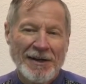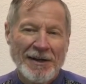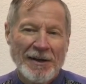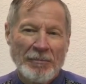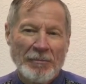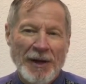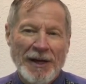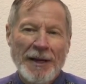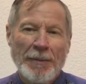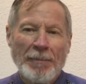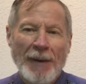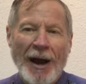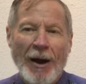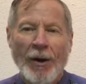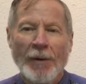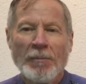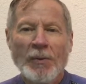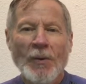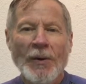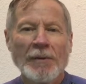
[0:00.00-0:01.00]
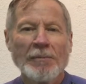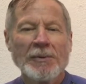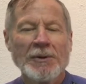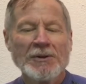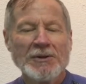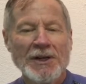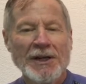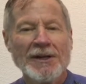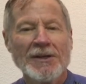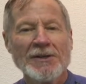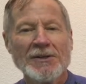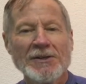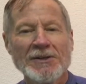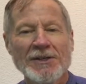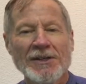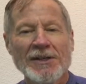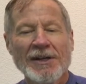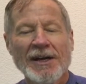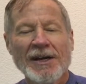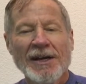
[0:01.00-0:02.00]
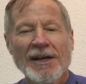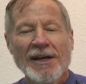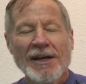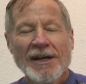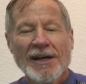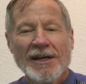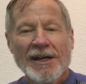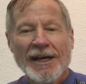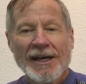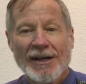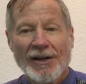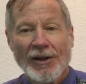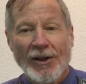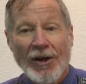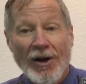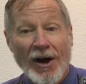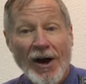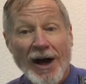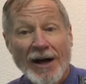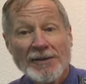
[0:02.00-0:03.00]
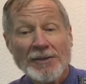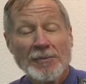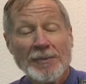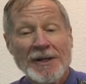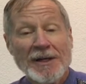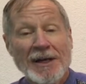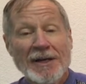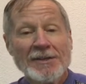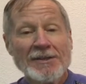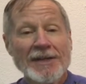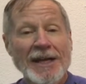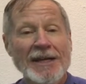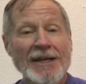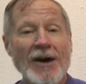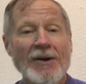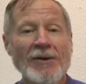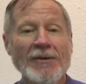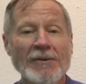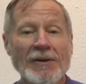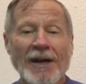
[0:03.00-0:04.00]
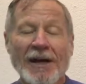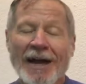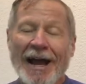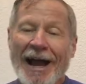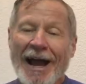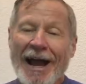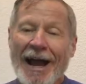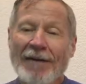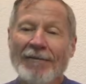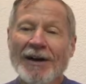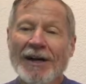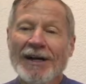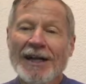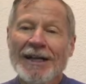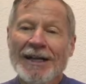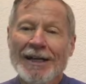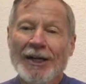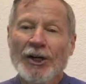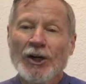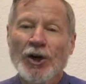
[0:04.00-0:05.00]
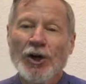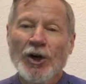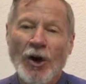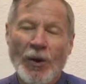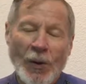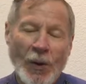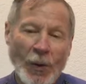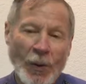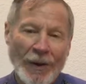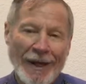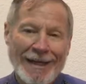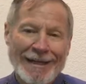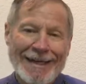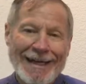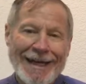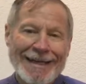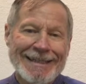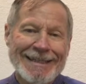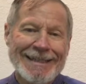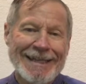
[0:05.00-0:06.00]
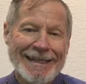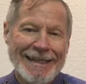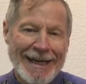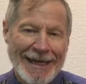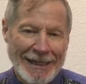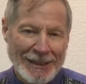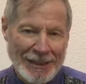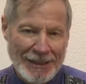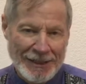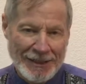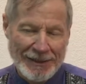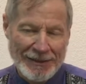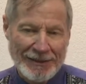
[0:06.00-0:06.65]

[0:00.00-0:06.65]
Many PowerPoint presenters get lost because they don't have a clear goal, a destination.